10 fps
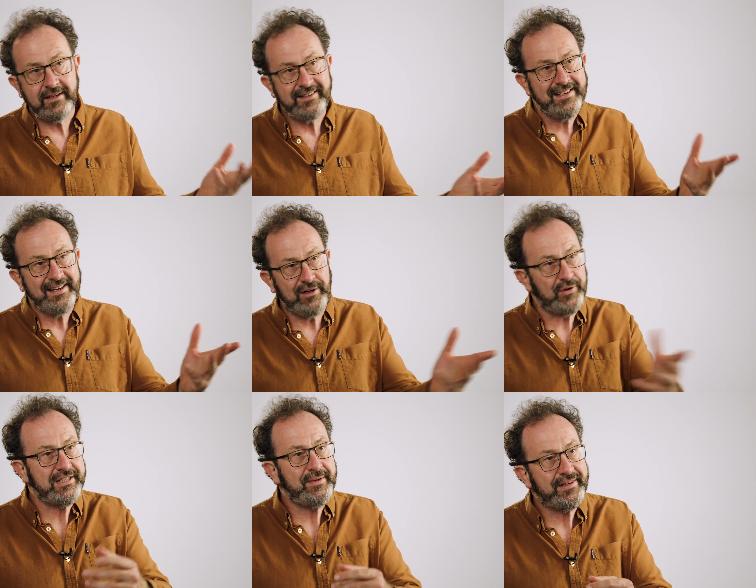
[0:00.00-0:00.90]
in
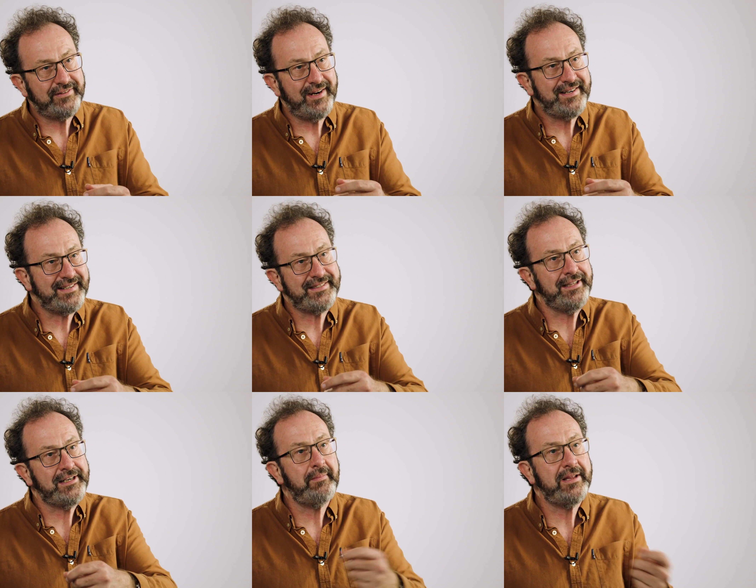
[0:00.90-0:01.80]
osteoarthritis
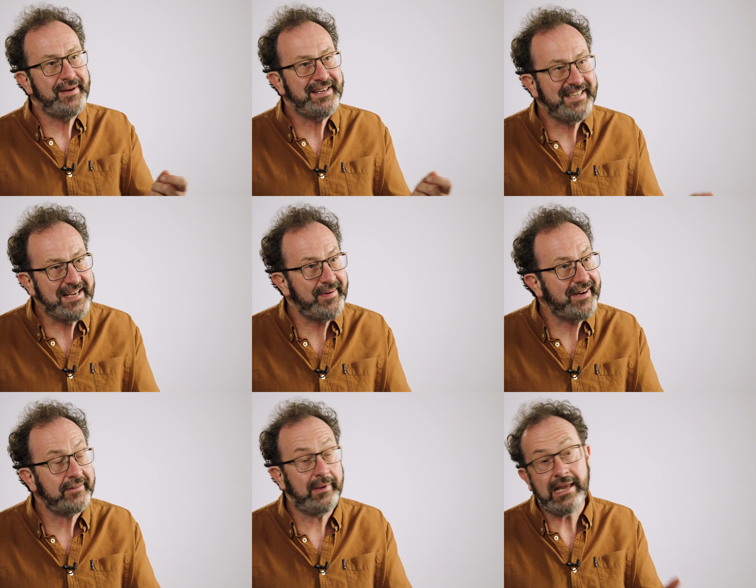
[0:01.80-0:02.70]
and the WNT
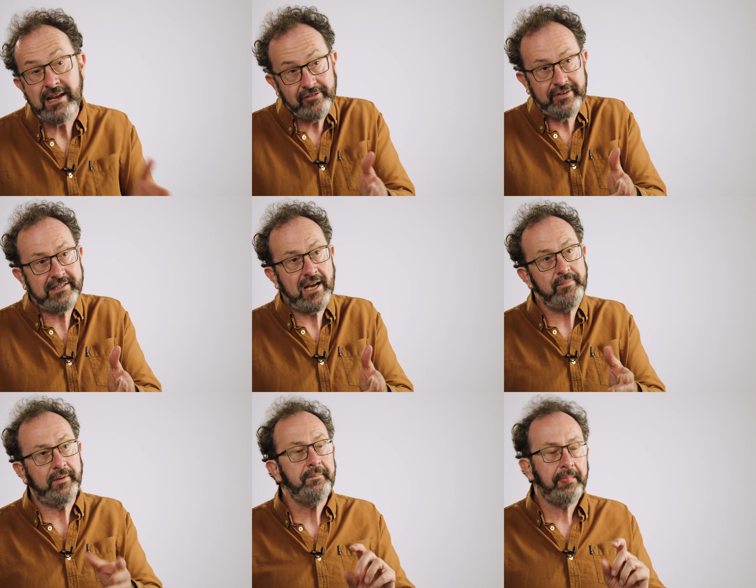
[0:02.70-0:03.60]
pathway, for
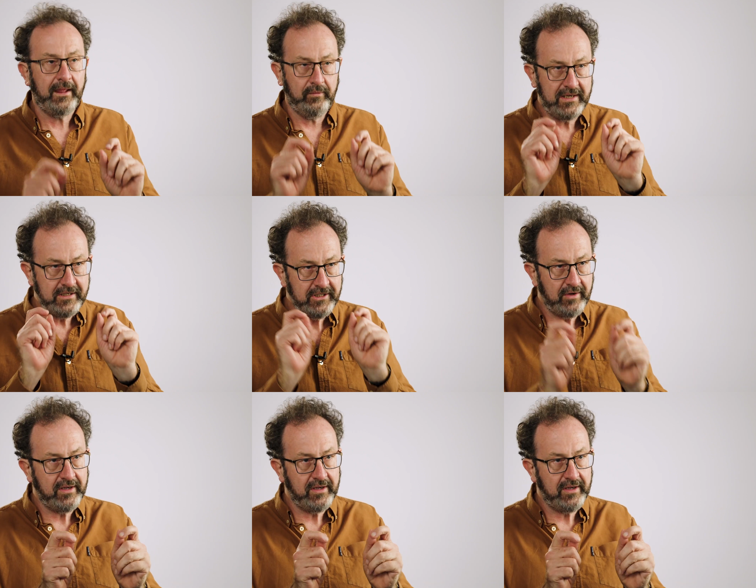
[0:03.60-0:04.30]
example, we can show